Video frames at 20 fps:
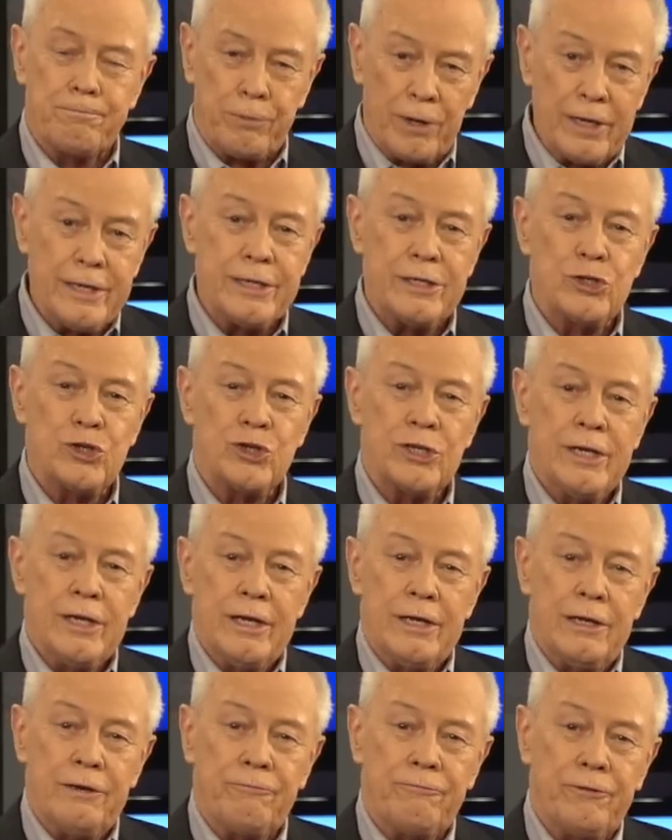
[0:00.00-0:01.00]
please,
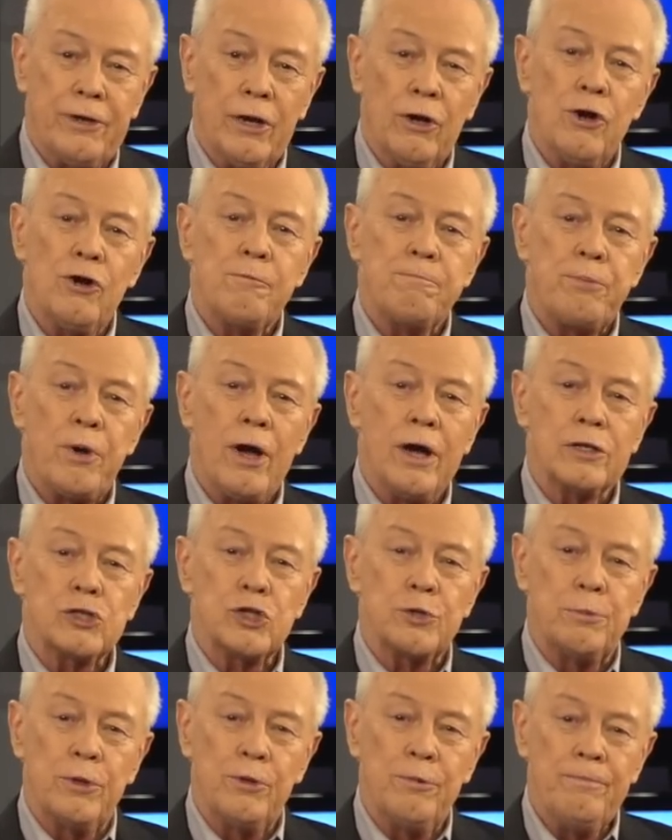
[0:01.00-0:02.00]
if at all
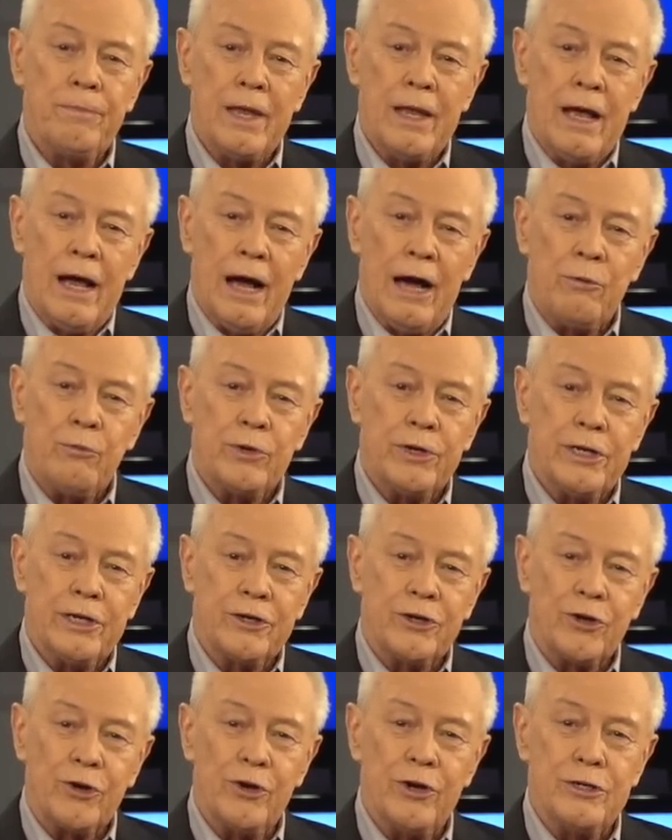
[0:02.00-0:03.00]
possible, I want to
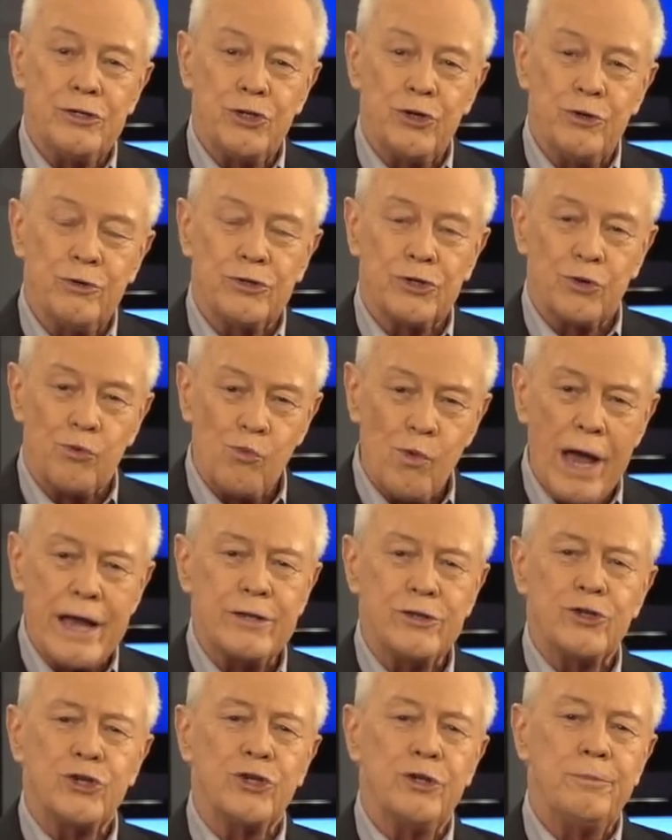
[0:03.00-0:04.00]
encourage you to
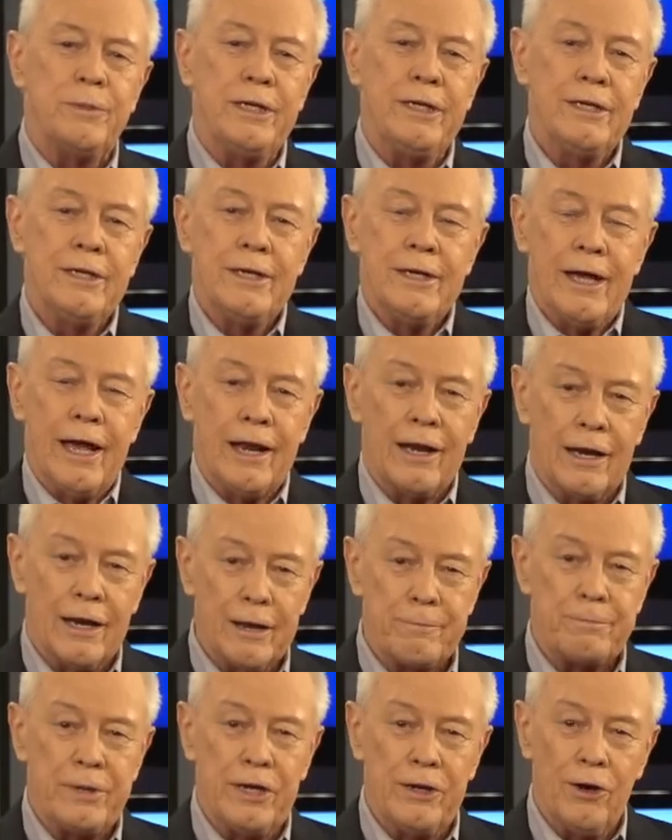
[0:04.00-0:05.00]
write to me and
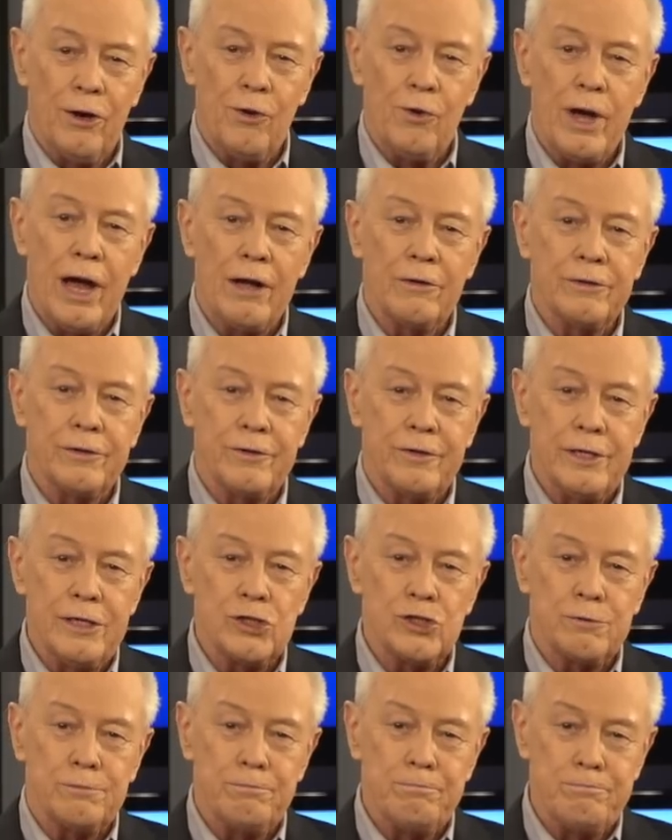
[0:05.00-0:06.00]
let me know how that
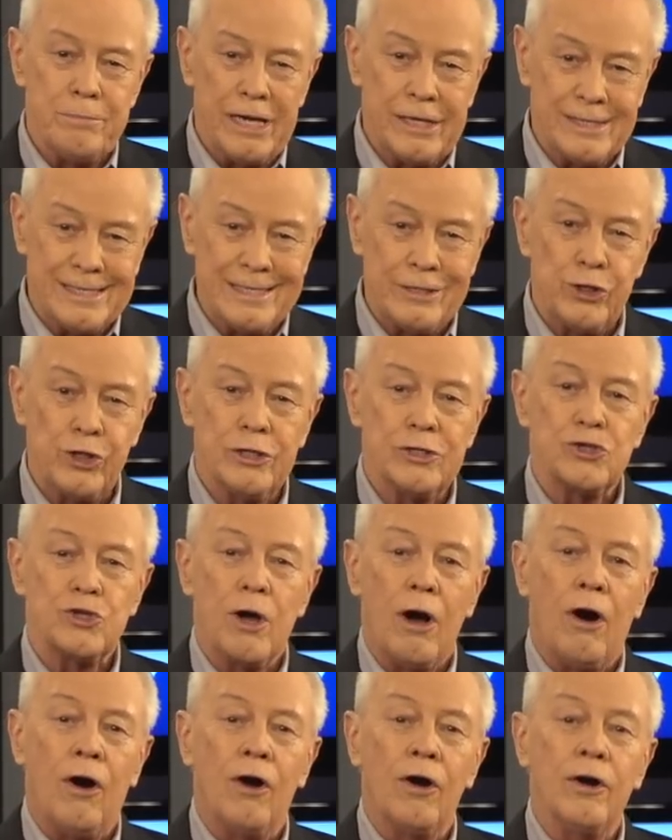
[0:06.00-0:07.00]
these messages
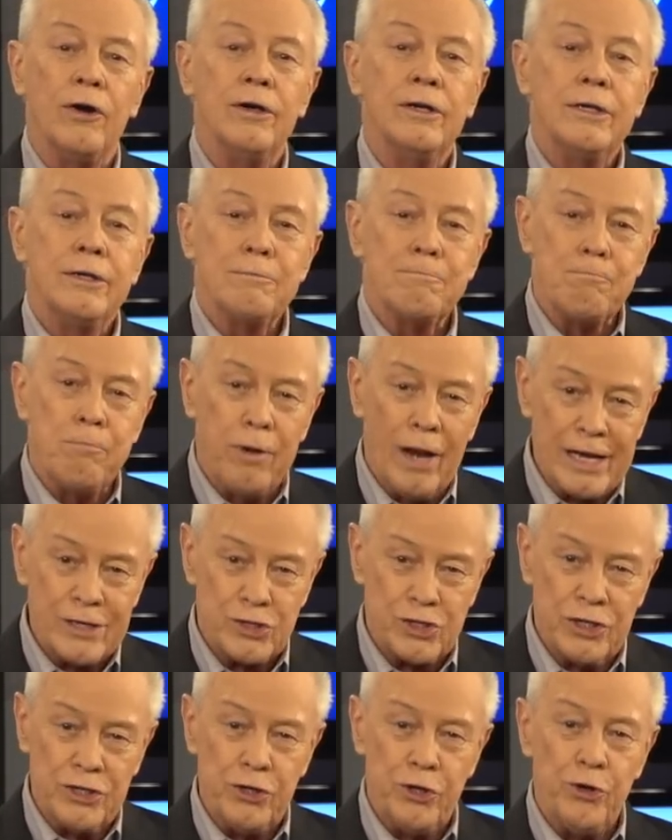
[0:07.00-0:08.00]
are
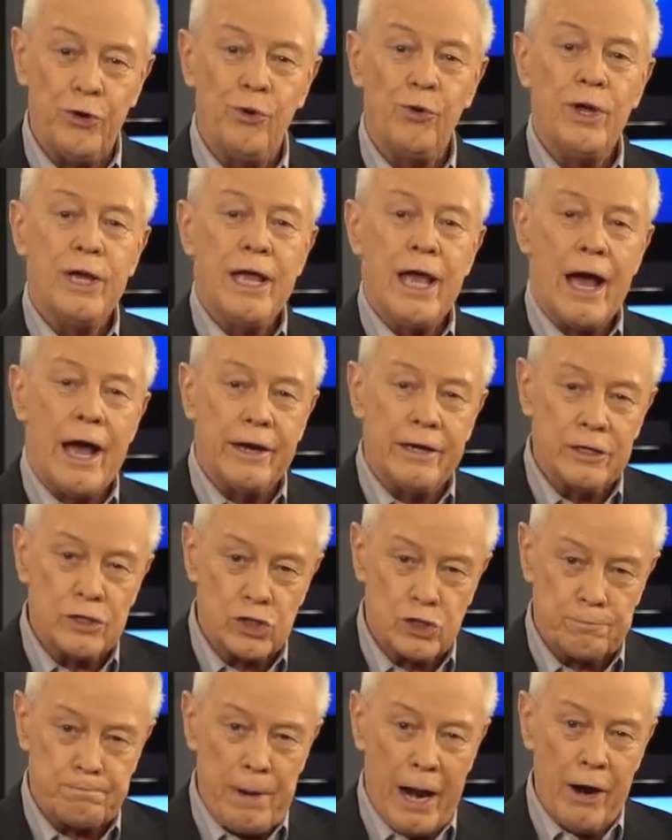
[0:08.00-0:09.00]
blessing you and
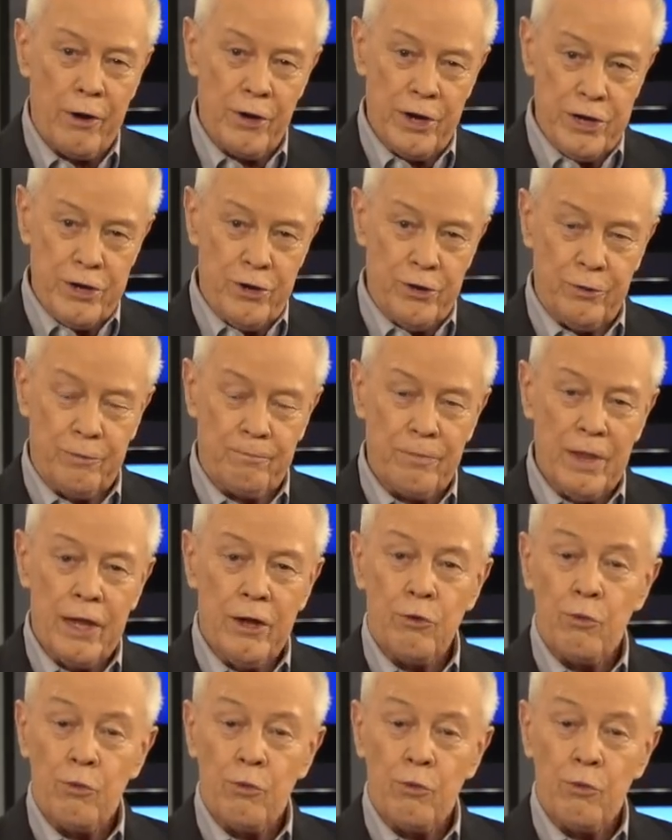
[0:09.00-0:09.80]
inspiring you.